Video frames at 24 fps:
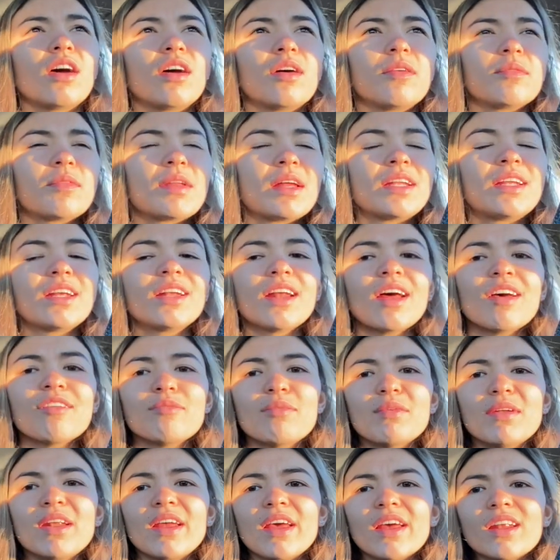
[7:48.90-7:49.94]
They did have
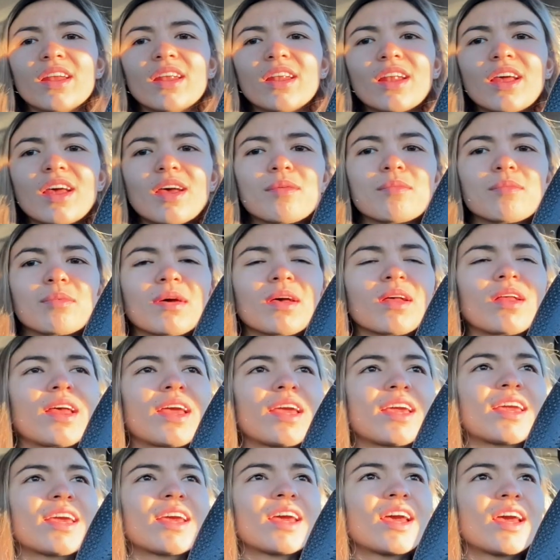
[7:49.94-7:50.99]
banana nut, but
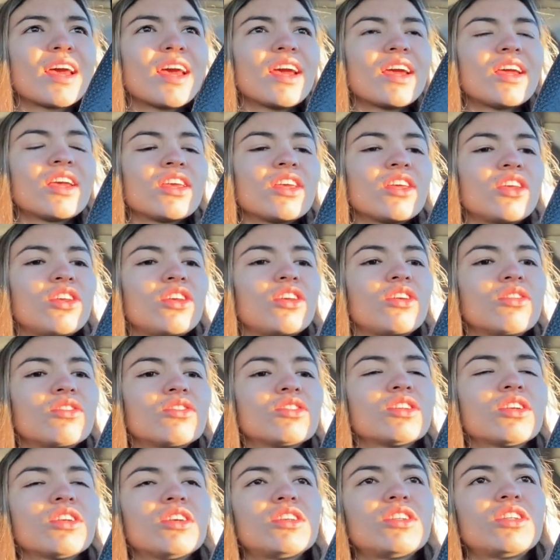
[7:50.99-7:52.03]
like,
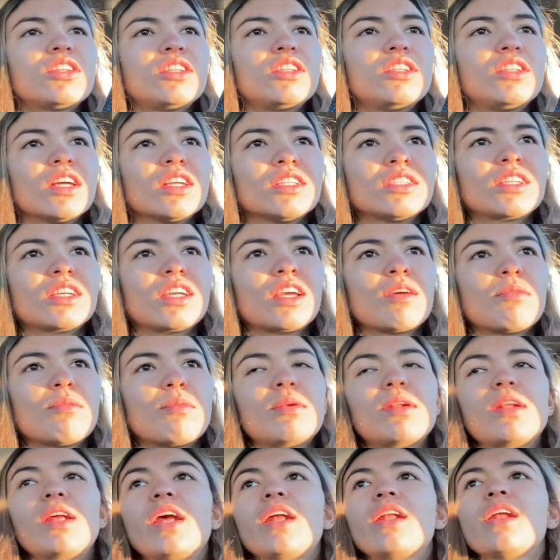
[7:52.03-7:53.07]
usually she doesn't get
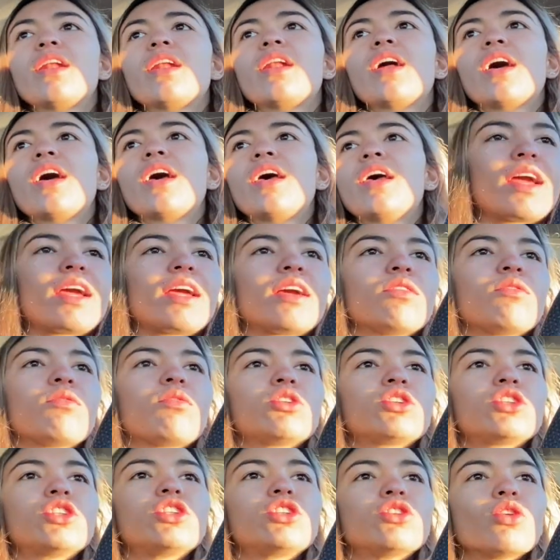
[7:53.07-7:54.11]
banana nut.
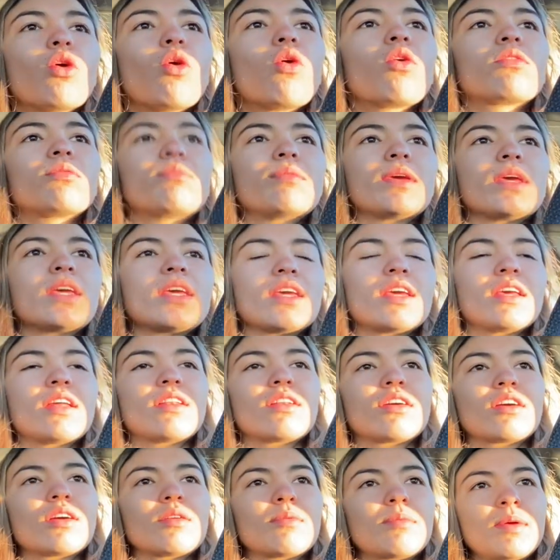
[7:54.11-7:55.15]
Well, she told me
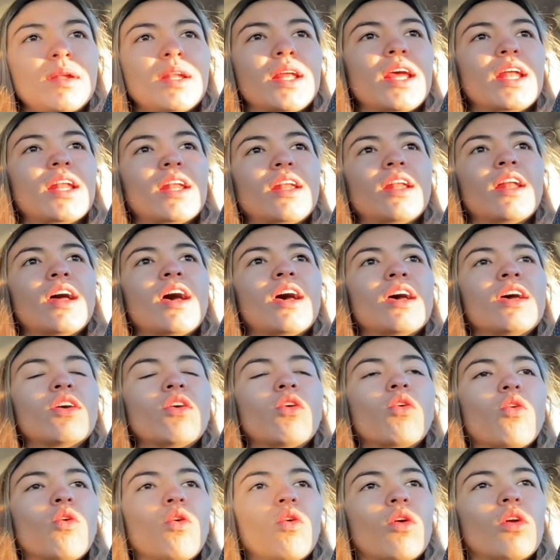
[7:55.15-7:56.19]
either banana nut
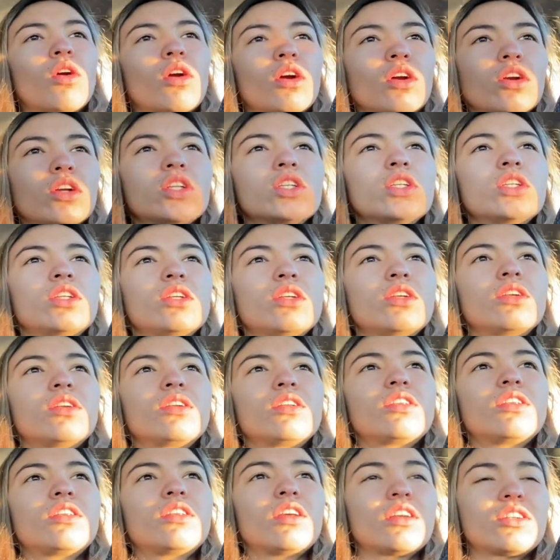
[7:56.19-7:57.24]
or
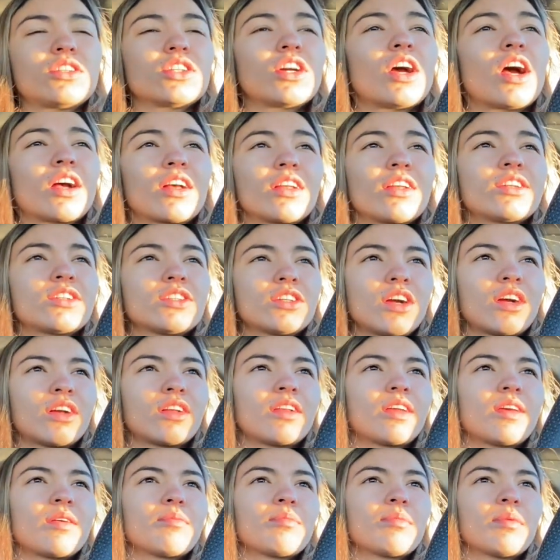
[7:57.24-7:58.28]
the chocolate,
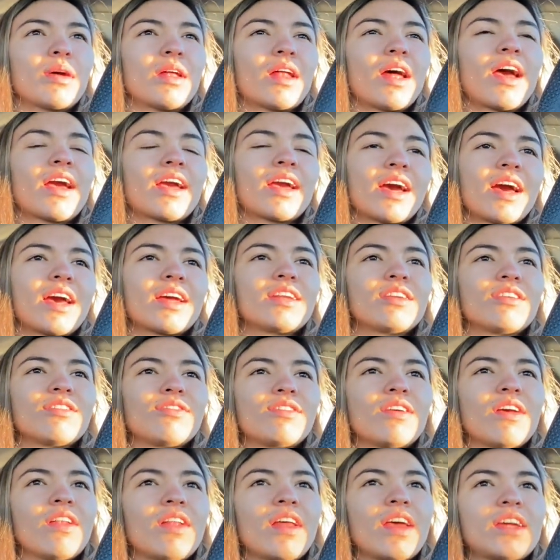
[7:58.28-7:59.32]
but I kind of
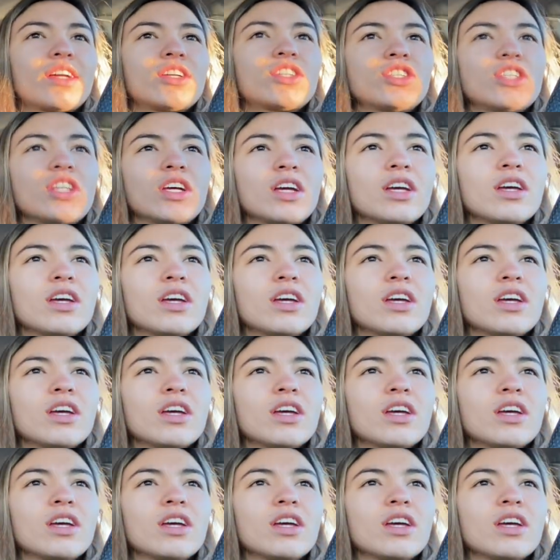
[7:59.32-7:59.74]
feel like she